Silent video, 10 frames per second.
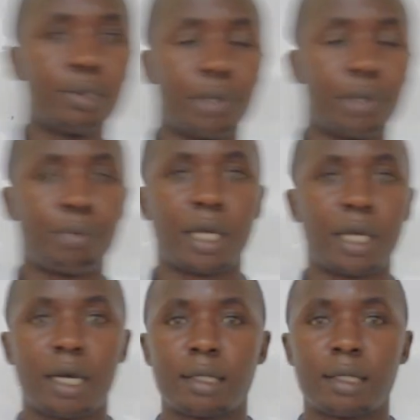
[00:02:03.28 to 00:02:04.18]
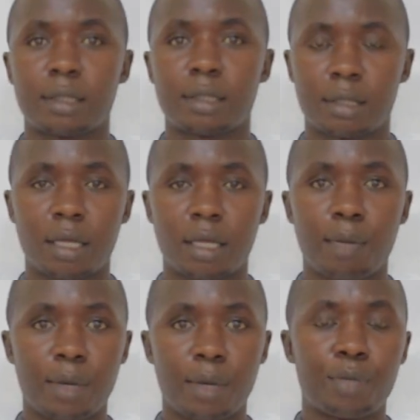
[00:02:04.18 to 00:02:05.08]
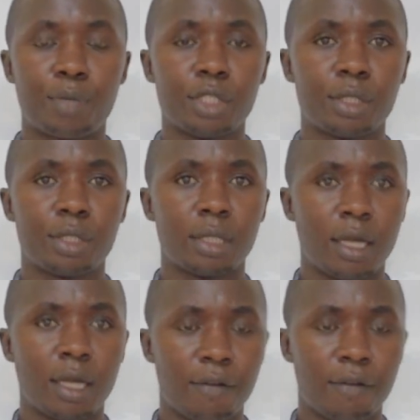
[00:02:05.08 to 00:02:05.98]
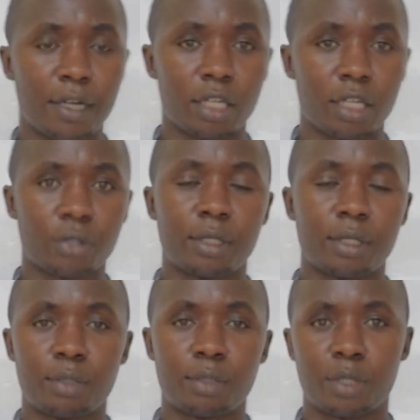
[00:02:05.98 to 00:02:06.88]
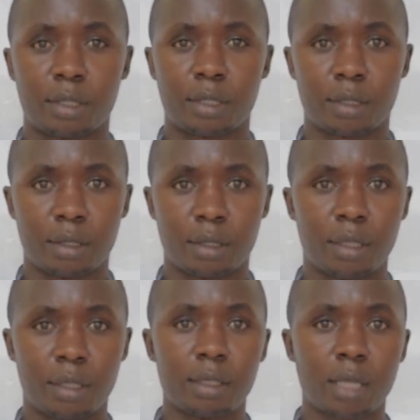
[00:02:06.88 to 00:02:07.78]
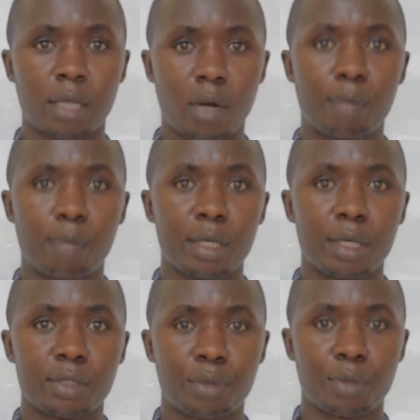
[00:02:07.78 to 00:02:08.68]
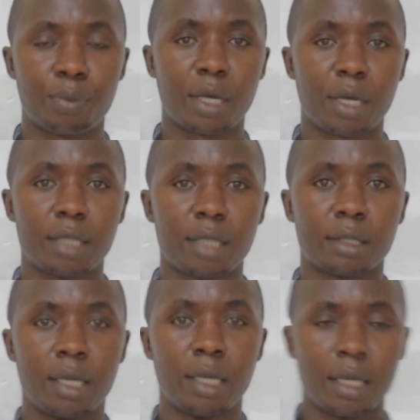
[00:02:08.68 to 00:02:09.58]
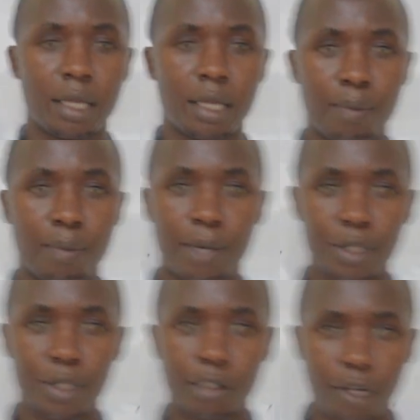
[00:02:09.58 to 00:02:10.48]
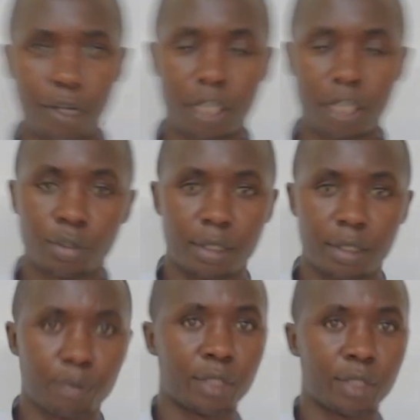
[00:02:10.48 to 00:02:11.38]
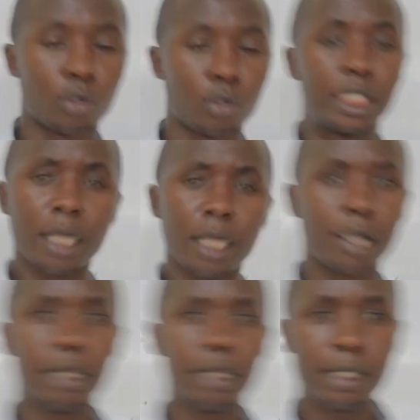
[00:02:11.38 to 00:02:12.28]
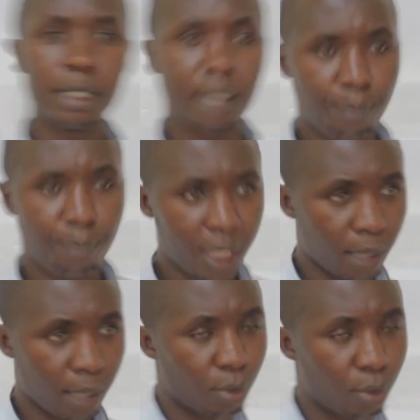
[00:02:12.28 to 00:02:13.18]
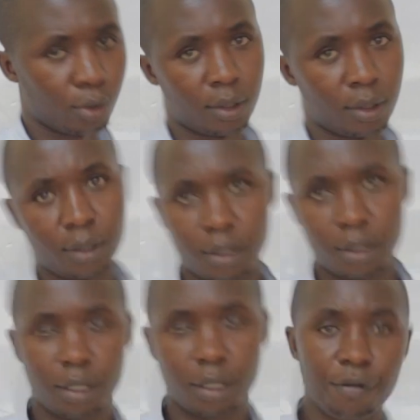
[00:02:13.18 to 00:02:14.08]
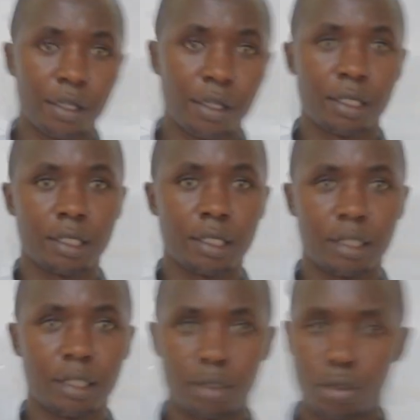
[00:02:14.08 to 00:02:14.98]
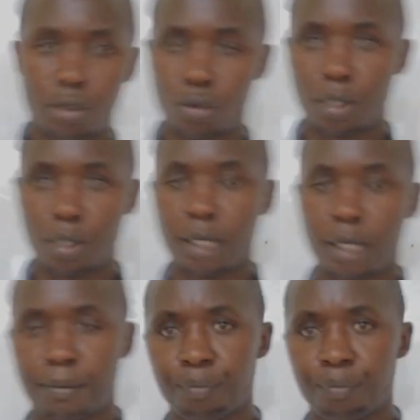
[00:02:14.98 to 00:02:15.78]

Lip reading: prepare their published financial statements. This is how companies prepare their published financial statements. So generally this is applicable even to the